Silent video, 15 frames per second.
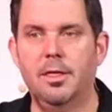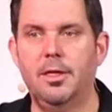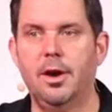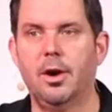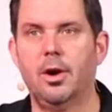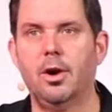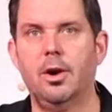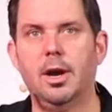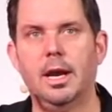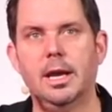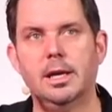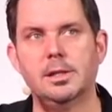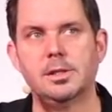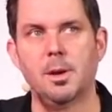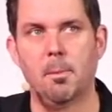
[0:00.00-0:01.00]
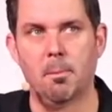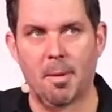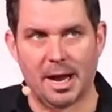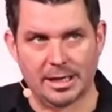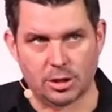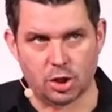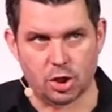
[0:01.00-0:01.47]
There is
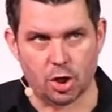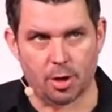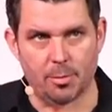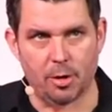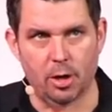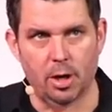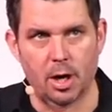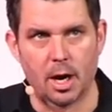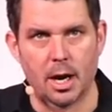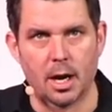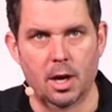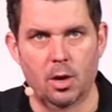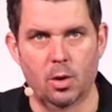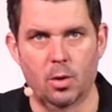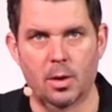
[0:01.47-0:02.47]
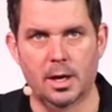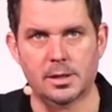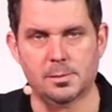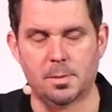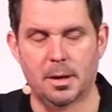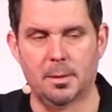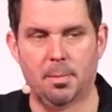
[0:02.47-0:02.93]
Mike Shermer, who
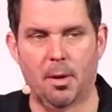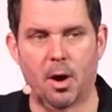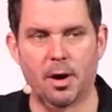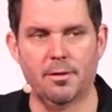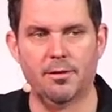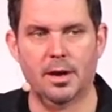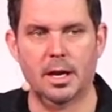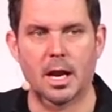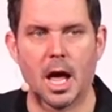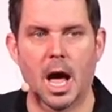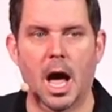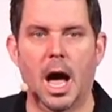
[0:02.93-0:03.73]
has been a part of it.